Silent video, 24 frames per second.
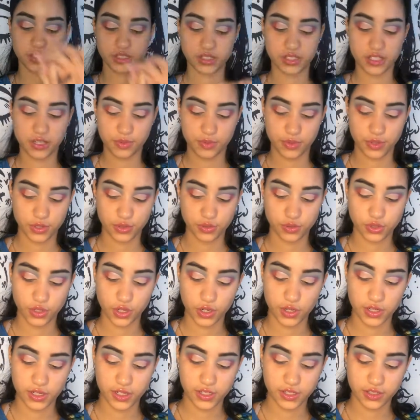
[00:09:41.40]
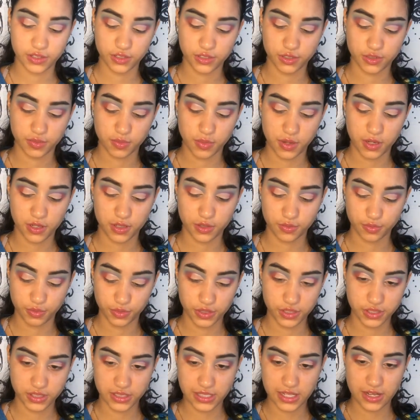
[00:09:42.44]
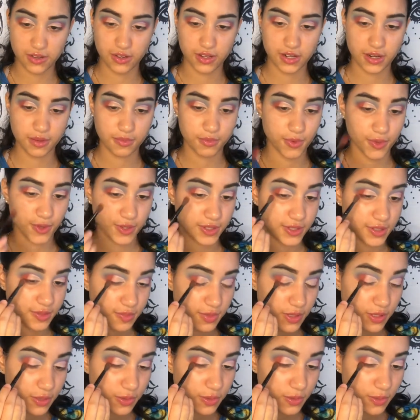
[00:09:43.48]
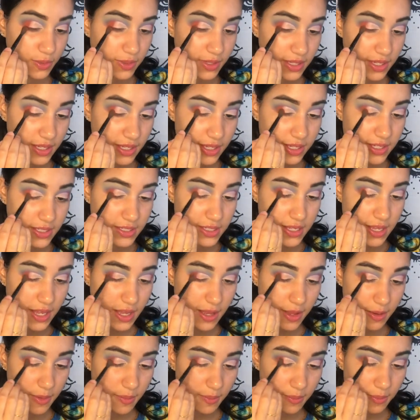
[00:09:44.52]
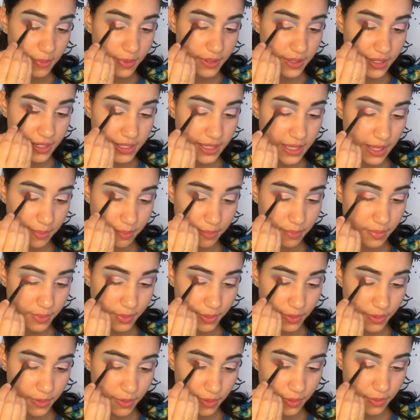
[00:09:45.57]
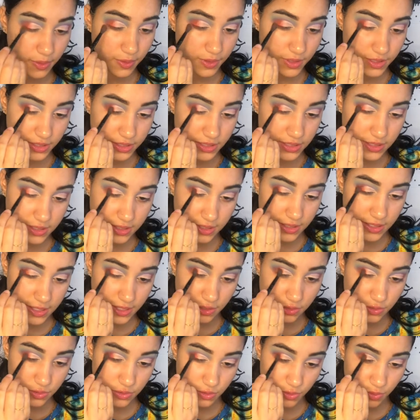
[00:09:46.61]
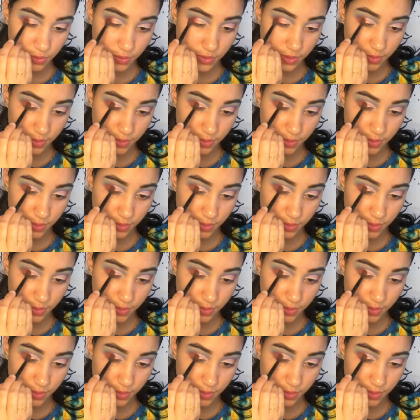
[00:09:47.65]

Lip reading: that we used earlier, the smaller brush, all I'm going to be doing is putting that burnt orange next to where we